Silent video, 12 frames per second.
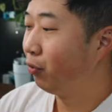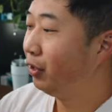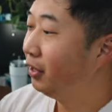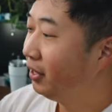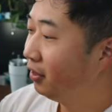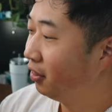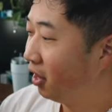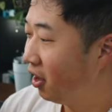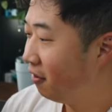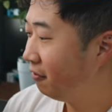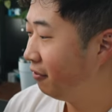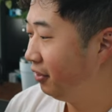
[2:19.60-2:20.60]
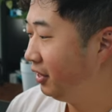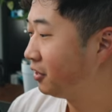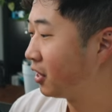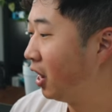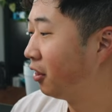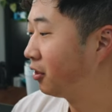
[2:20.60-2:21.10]
Really love these
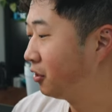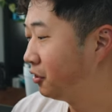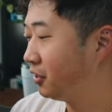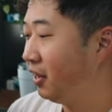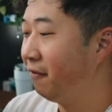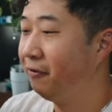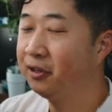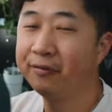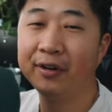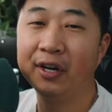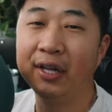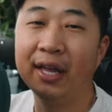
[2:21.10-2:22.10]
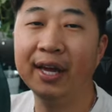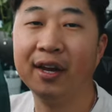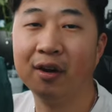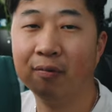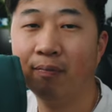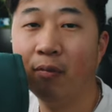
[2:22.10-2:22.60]
colors. It feels very
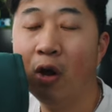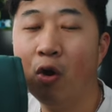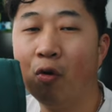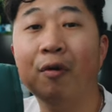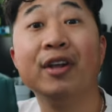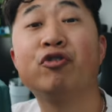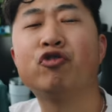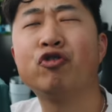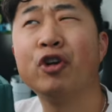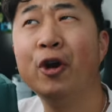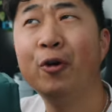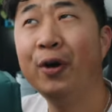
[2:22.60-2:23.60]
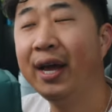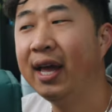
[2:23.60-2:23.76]
like retro, I